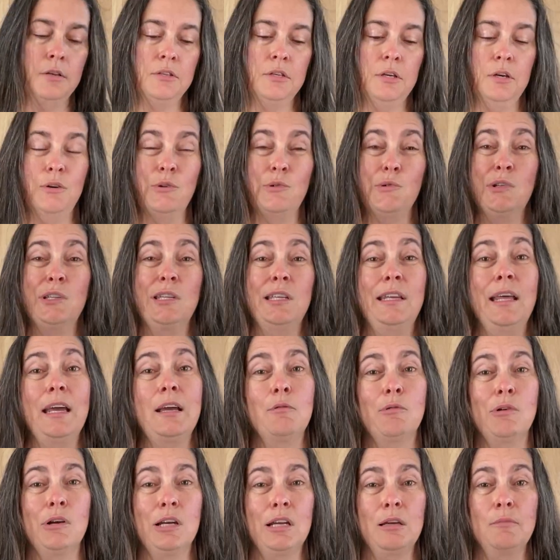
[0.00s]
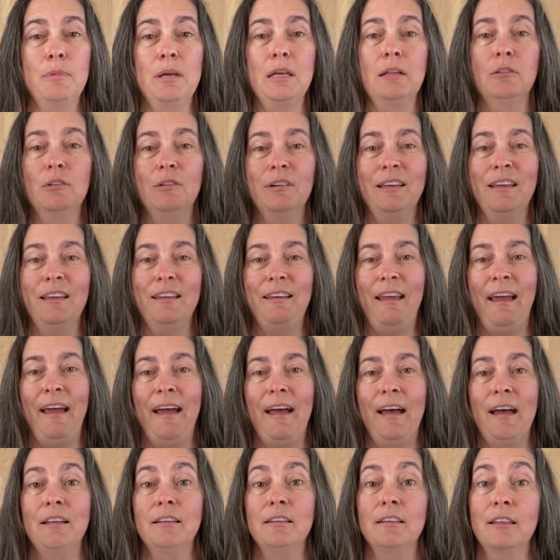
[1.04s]
So today we're going to be looking
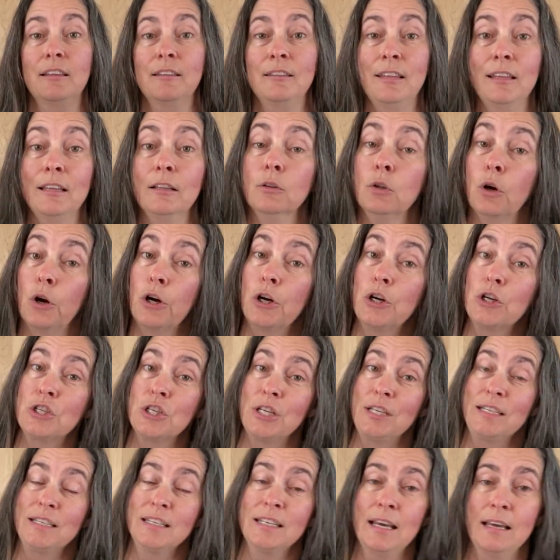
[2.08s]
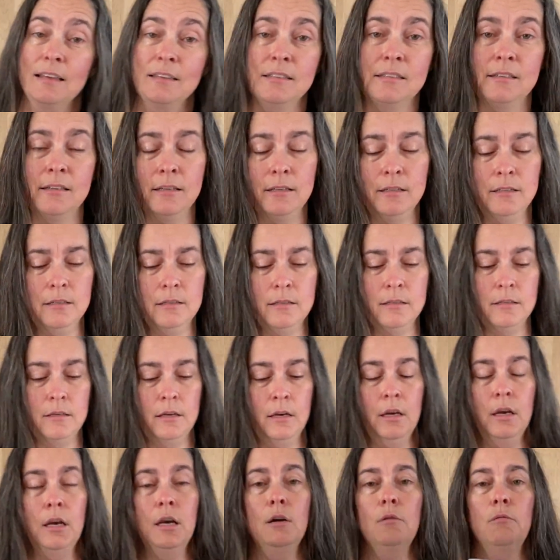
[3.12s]
at the large
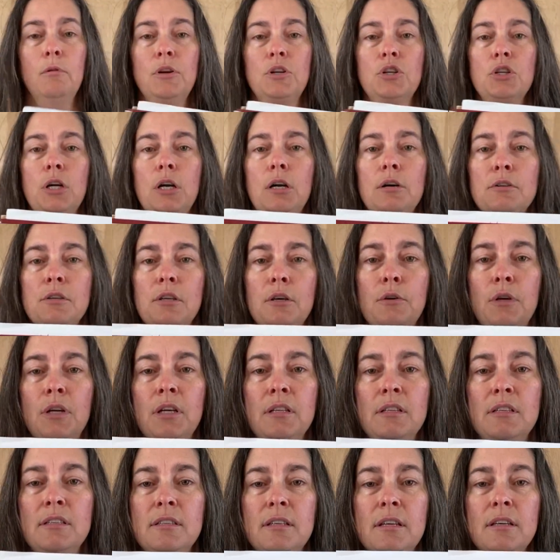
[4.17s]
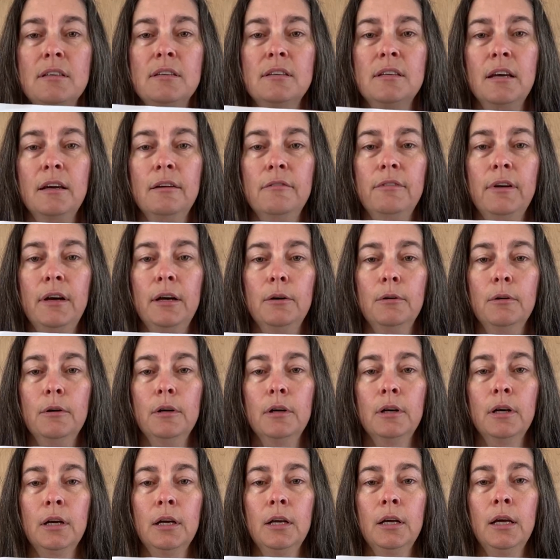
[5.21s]
intestines, which also consist of
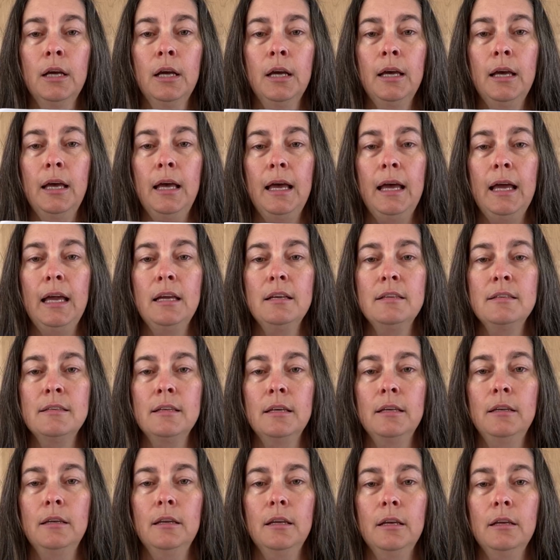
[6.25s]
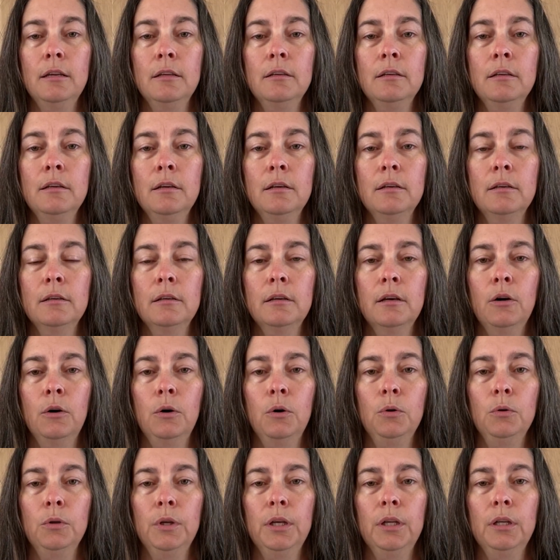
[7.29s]
our ascending
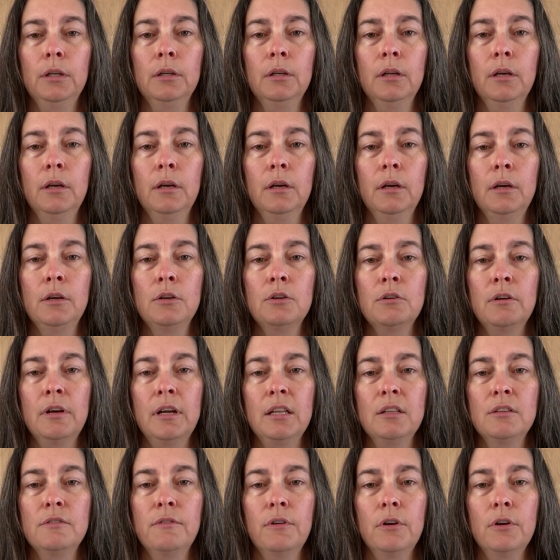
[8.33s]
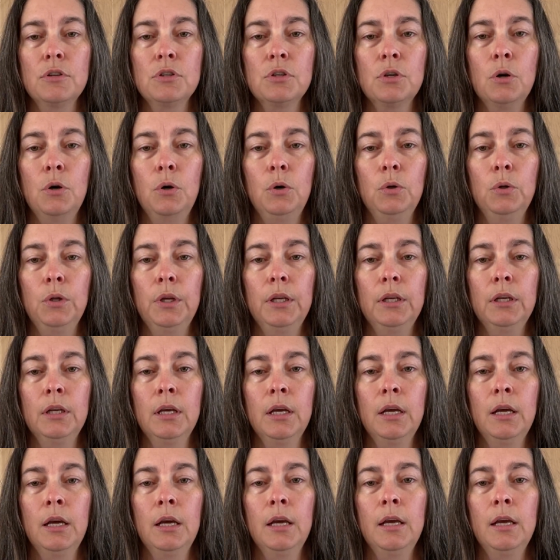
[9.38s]
colon, transverse colon,